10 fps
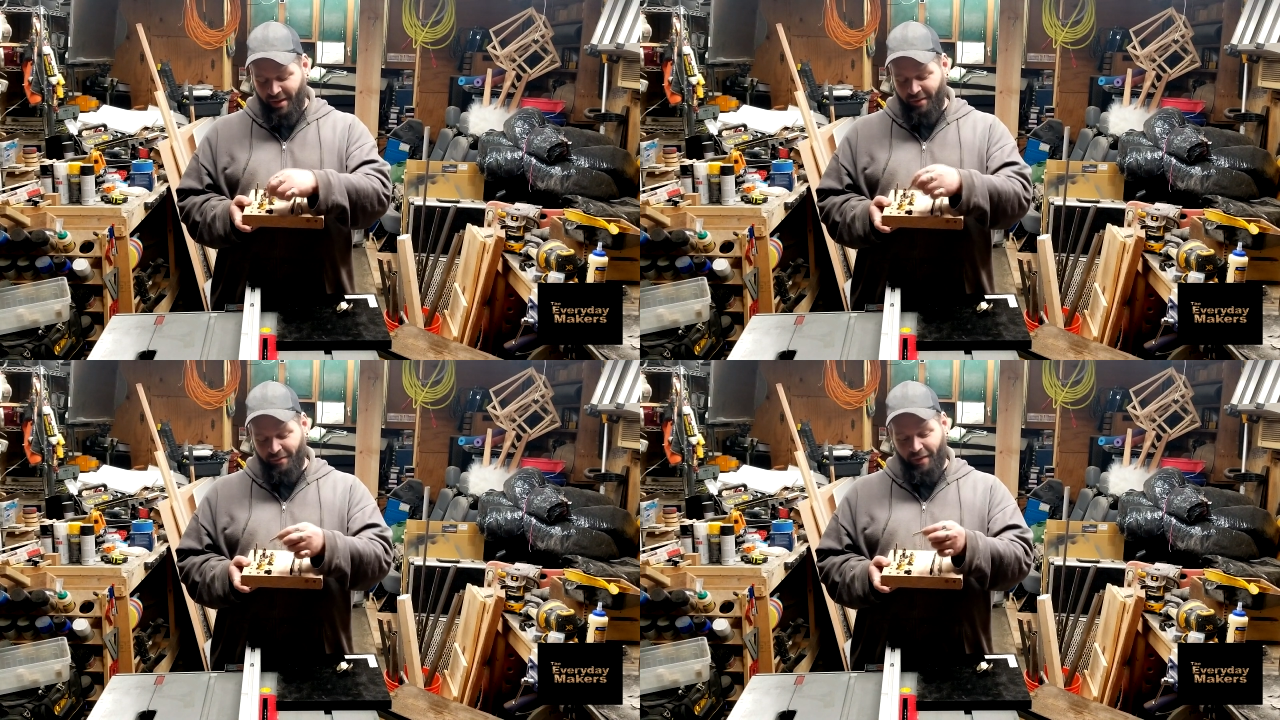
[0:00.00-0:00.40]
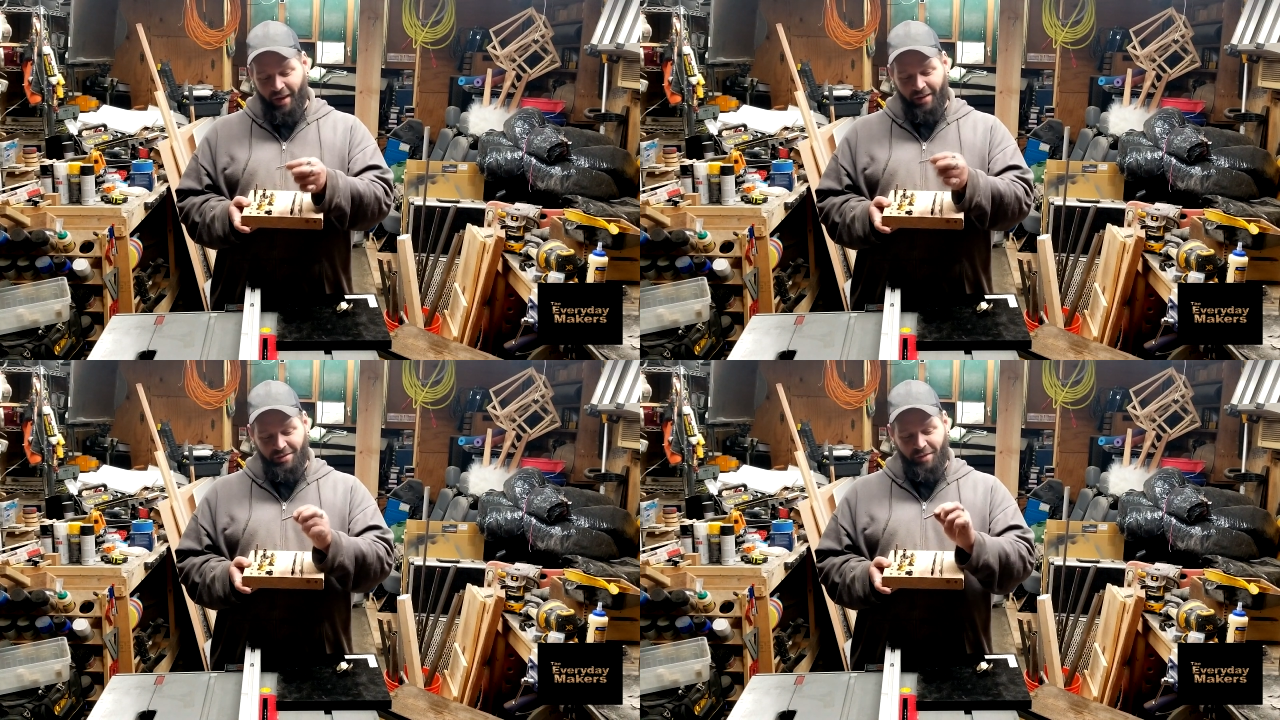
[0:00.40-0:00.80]

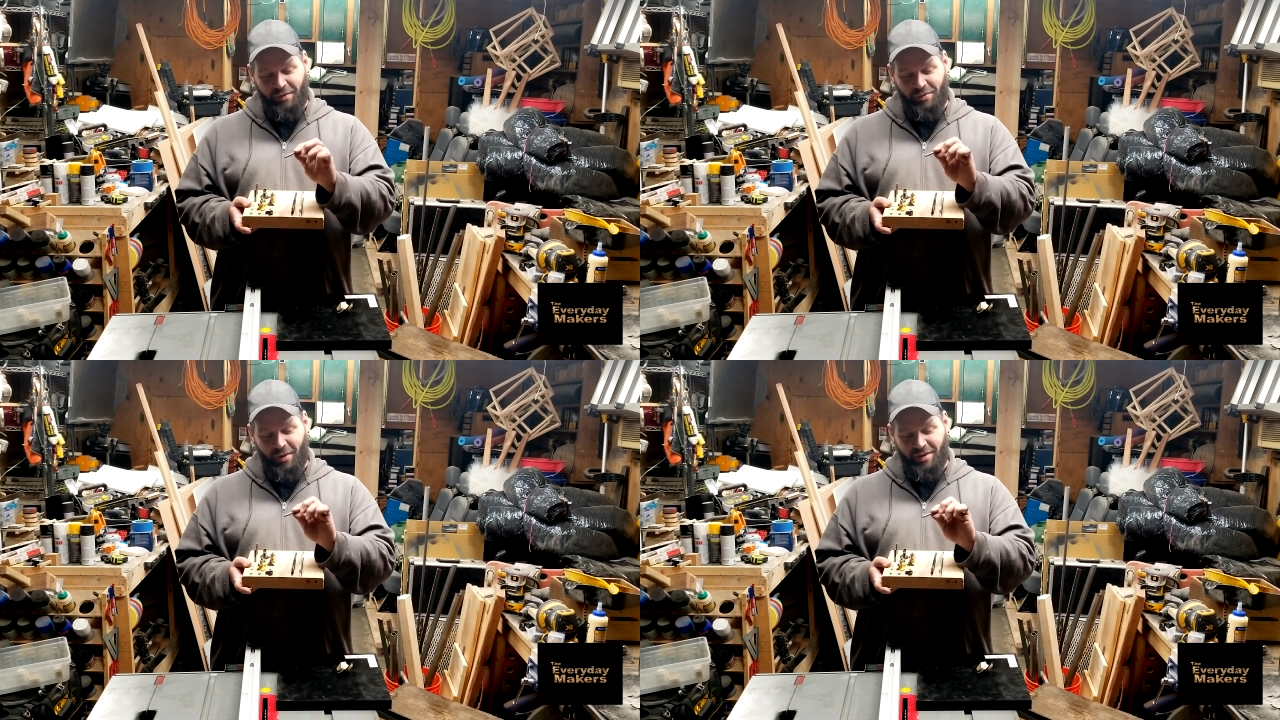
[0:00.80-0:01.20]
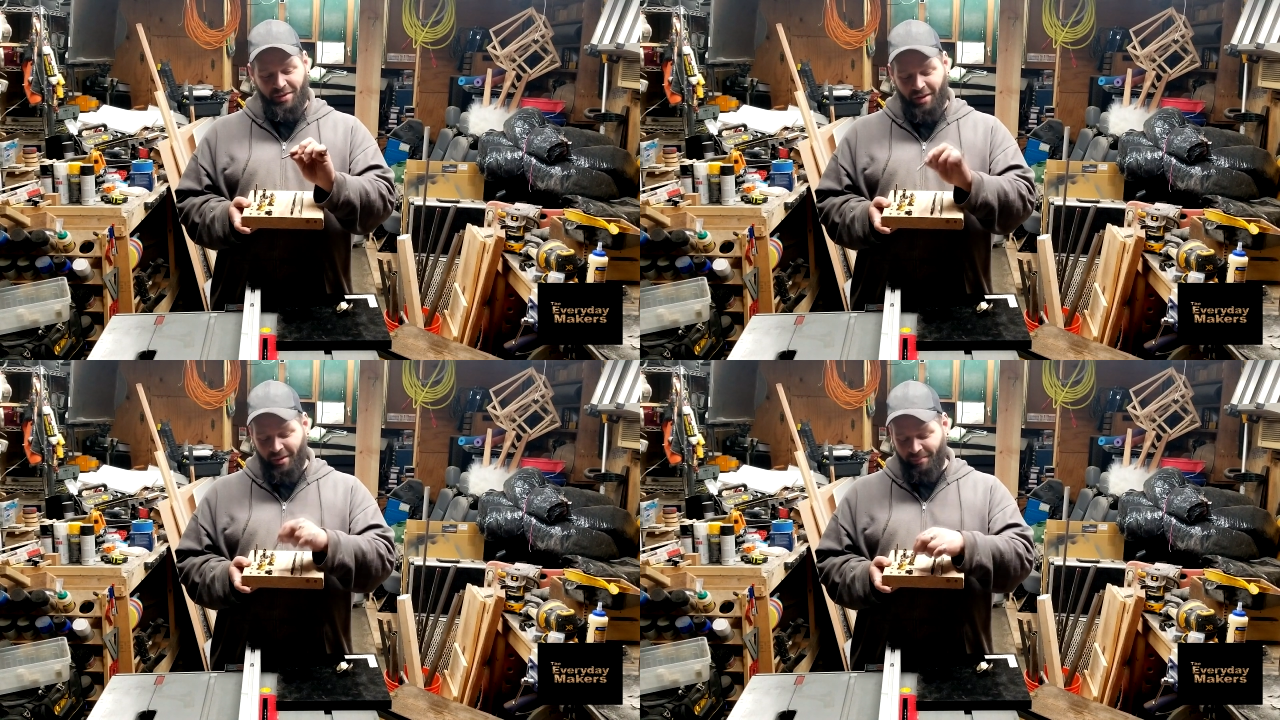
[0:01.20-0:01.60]
of surface rust
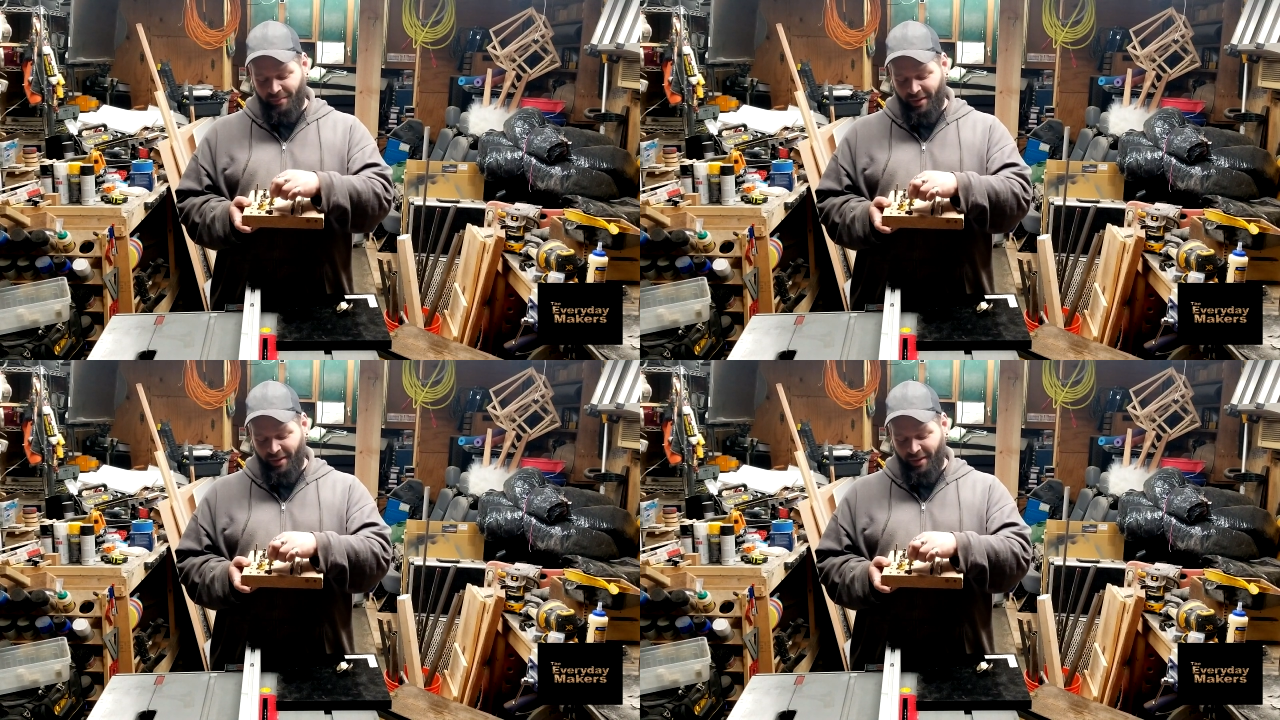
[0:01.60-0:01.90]
on them.